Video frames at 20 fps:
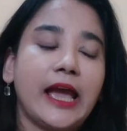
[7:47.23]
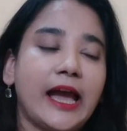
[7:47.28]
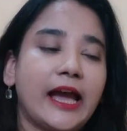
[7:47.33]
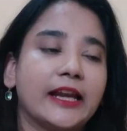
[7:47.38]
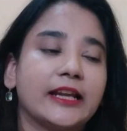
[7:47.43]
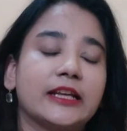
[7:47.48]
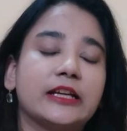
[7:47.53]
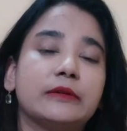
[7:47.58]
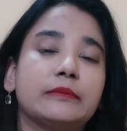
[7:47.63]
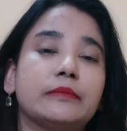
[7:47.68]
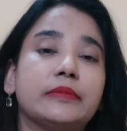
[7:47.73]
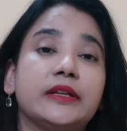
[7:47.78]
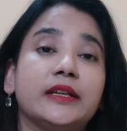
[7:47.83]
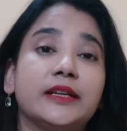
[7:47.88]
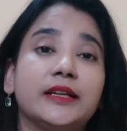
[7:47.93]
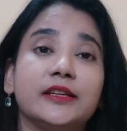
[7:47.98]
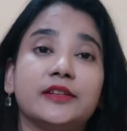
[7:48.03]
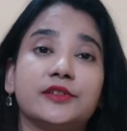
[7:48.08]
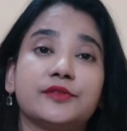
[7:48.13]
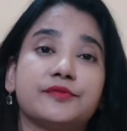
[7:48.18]
and
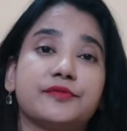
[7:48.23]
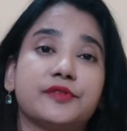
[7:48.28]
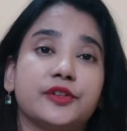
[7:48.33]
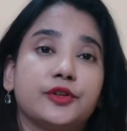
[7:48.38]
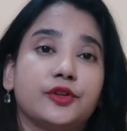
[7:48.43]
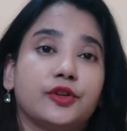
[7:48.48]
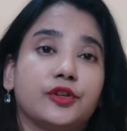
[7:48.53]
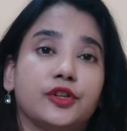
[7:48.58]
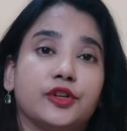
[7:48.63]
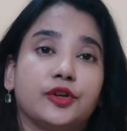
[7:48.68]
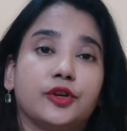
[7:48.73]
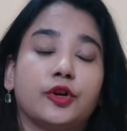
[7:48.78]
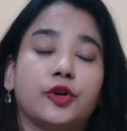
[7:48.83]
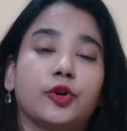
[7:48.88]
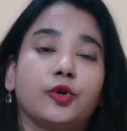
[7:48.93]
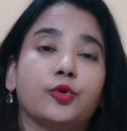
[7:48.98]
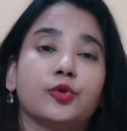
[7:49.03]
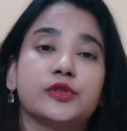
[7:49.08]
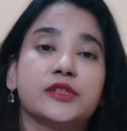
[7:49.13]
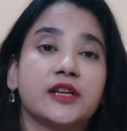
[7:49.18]
completely different on your
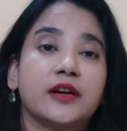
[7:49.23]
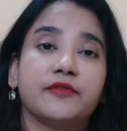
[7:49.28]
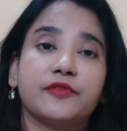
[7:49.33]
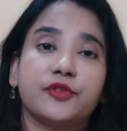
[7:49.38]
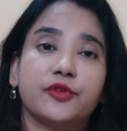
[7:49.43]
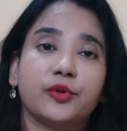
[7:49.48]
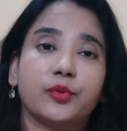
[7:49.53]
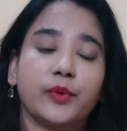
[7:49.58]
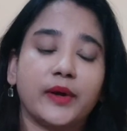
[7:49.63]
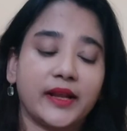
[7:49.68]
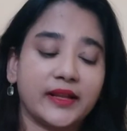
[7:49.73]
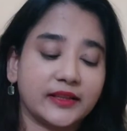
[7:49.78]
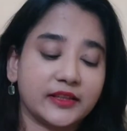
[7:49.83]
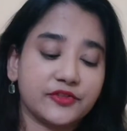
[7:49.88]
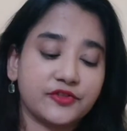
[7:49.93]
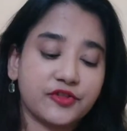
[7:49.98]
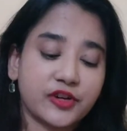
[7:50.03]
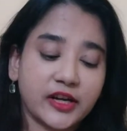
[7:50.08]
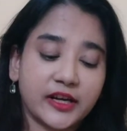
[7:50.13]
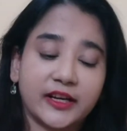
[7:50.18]
clothes after a while. The
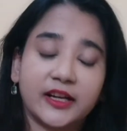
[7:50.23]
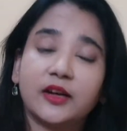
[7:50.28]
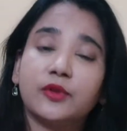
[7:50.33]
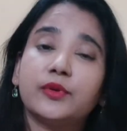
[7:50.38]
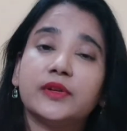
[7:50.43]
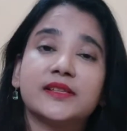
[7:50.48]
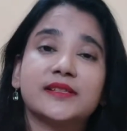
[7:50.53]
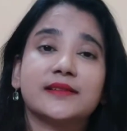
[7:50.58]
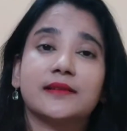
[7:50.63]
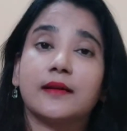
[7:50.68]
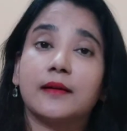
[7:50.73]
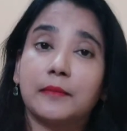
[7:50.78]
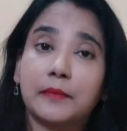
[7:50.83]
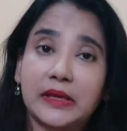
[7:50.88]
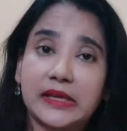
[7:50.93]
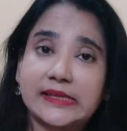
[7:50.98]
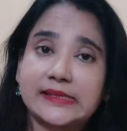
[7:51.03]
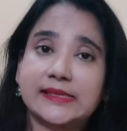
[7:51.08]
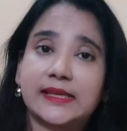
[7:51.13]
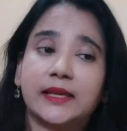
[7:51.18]
dry down is
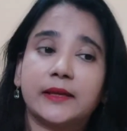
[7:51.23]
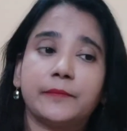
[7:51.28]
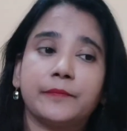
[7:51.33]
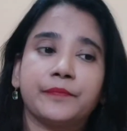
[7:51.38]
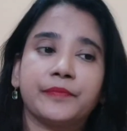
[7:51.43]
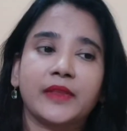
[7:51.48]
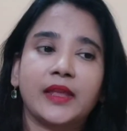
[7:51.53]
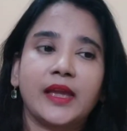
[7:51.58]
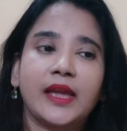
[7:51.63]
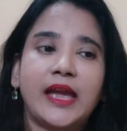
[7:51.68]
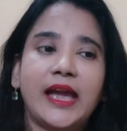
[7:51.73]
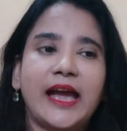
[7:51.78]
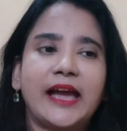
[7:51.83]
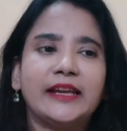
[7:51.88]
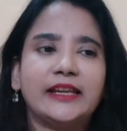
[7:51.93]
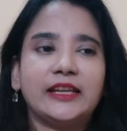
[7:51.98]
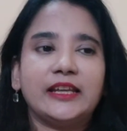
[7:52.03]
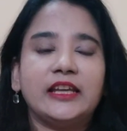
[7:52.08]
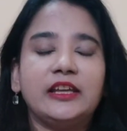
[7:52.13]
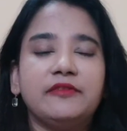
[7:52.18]
amazing,
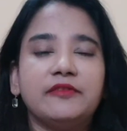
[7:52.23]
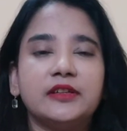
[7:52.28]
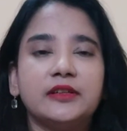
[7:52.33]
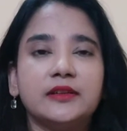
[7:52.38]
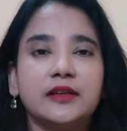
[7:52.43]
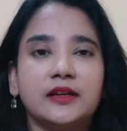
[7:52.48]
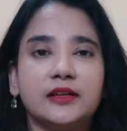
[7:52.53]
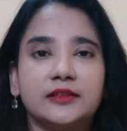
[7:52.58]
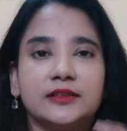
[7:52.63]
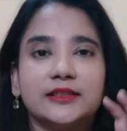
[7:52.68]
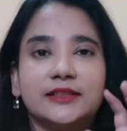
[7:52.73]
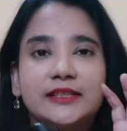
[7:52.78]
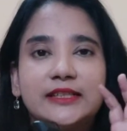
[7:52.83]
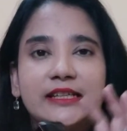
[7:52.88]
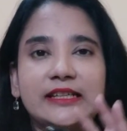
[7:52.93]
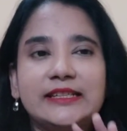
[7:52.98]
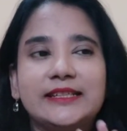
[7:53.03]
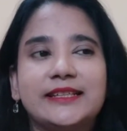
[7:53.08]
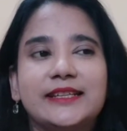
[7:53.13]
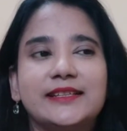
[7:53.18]
and even that
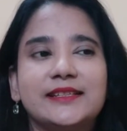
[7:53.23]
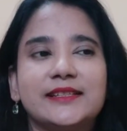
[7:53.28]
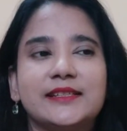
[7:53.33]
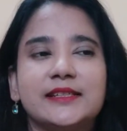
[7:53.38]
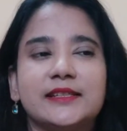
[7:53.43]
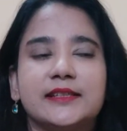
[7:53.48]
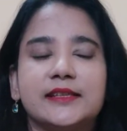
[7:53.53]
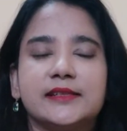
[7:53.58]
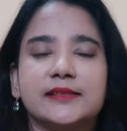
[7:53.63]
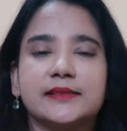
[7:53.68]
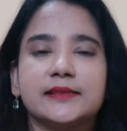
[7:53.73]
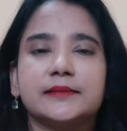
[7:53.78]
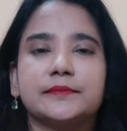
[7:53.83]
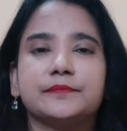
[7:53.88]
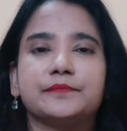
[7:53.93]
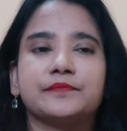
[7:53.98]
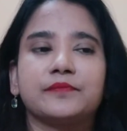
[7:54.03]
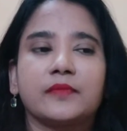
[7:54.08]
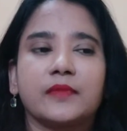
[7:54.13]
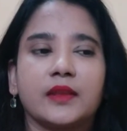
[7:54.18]
intensity, there's a,
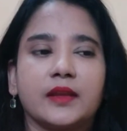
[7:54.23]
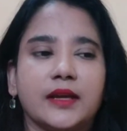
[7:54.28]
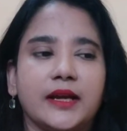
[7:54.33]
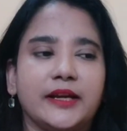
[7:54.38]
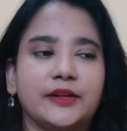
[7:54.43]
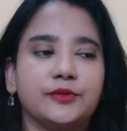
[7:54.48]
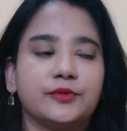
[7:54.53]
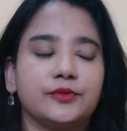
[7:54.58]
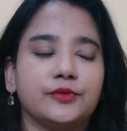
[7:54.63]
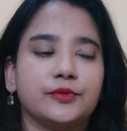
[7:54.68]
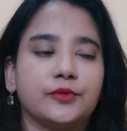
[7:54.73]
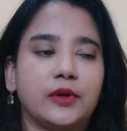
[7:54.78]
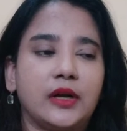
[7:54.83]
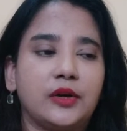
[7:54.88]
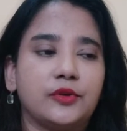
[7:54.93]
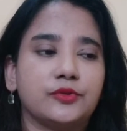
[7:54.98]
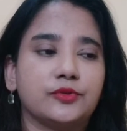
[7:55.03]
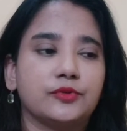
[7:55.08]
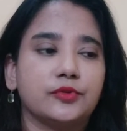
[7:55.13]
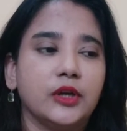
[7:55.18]
I don't know how
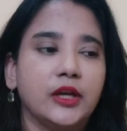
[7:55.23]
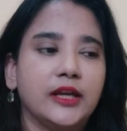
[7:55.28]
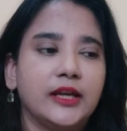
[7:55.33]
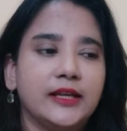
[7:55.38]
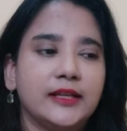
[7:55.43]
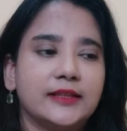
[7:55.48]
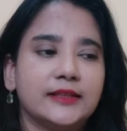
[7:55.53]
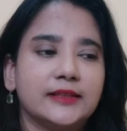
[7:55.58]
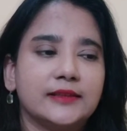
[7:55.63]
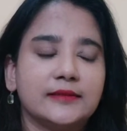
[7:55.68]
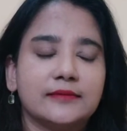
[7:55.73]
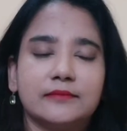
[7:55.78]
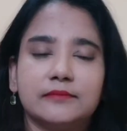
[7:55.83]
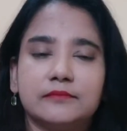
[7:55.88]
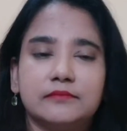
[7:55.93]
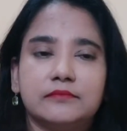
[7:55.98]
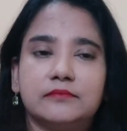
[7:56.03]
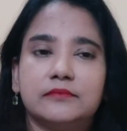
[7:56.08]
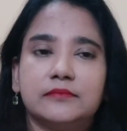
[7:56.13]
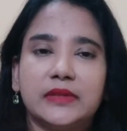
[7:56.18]
to,
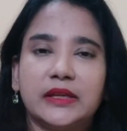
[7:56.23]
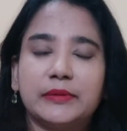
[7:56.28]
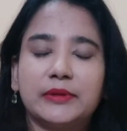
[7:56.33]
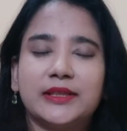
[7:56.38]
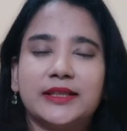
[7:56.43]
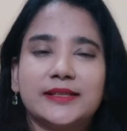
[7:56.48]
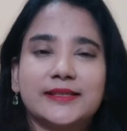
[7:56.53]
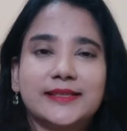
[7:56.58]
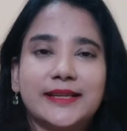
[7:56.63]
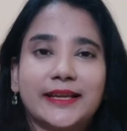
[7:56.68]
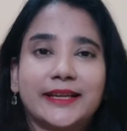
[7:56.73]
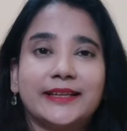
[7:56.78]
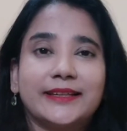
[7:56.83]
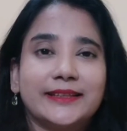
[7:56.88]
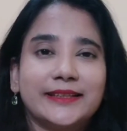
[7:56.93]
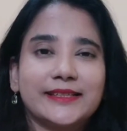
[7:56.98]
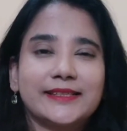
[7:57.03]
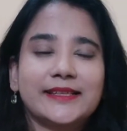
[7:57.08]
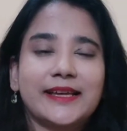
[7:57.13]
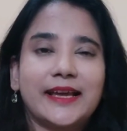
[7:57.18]
maybe there's like
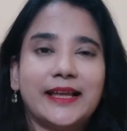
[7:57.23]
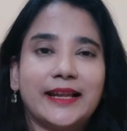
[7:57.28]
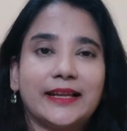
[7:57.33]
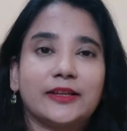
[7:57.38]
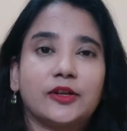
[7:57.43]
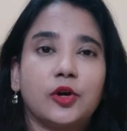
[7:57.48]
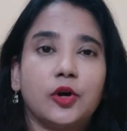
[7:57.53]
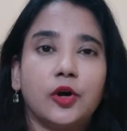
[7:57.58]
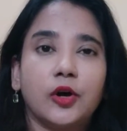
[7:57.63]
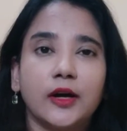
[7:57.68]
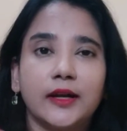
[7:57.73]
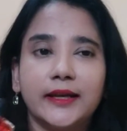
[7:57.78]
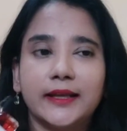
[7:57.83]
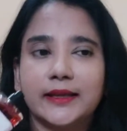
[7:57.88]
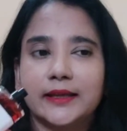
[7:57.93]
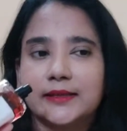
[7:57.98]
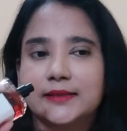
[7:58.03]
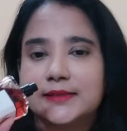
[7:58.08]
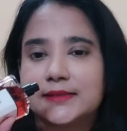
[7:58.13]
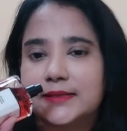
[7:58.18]
this alcoholic
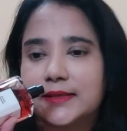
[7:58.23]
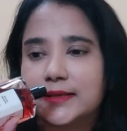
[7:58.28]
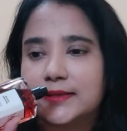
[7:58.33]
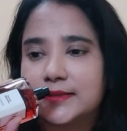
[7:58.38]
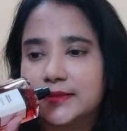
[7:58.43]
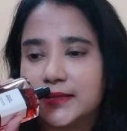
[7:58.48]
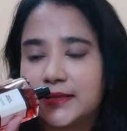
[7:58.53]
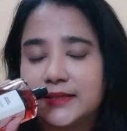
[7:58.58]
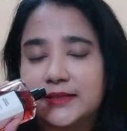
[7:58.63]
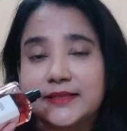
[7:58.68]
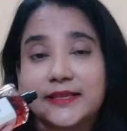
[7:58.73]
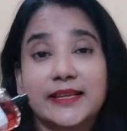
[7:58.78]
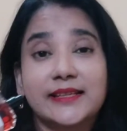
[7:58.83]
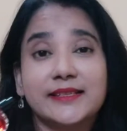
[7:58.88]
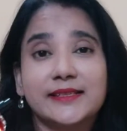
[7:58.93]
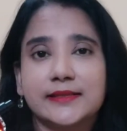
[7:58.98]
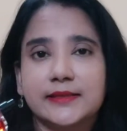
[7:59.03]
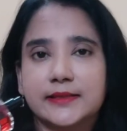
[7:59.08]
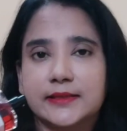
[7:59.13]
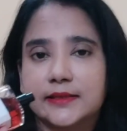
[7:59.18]

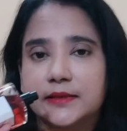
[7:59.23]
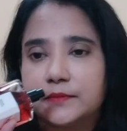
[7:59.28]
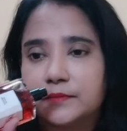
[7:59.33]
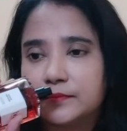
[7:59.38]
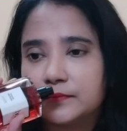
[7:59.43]
intensity.